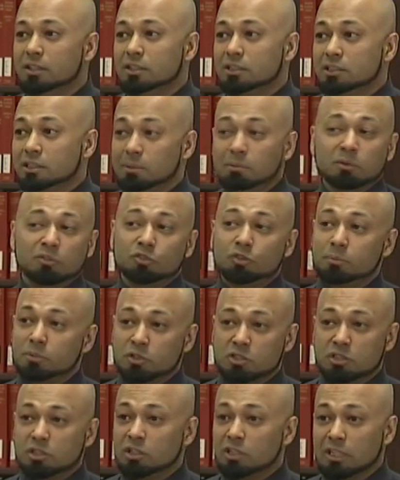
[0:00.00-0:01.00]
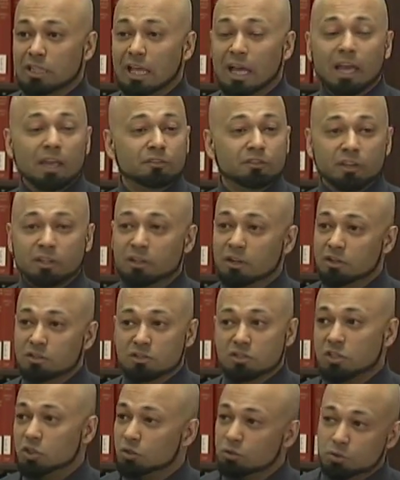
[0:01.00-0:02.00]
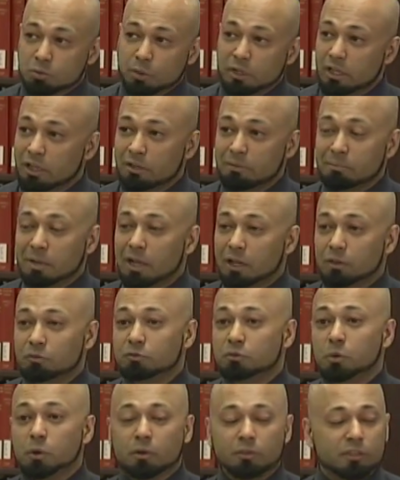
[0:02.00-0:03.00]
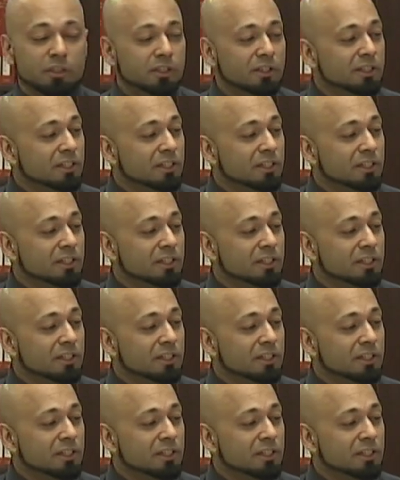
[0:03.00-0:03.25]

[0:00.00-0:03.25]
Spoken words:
some of whom are still alive and are still tweeting back and forth.